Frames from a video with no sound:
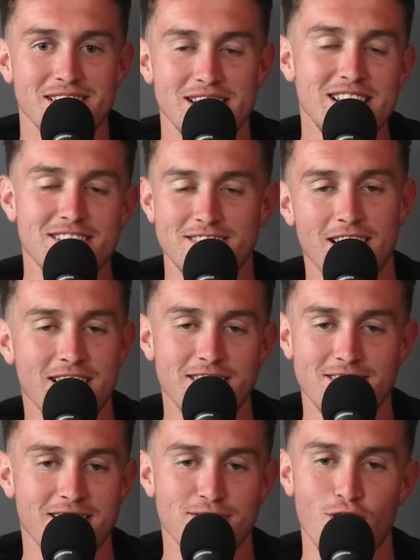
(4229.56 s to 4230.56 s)
he said he
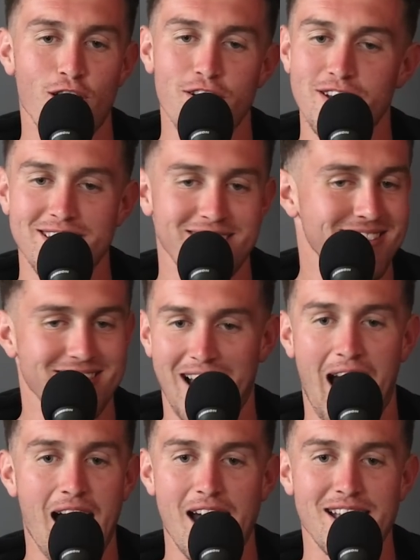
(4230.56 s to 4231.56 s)
said sorry.
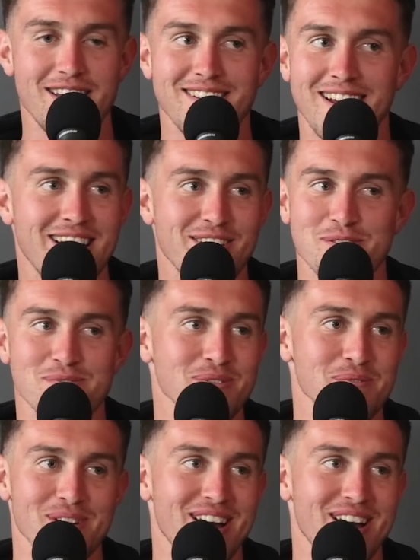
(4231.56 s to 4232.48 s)
I I don't remember. I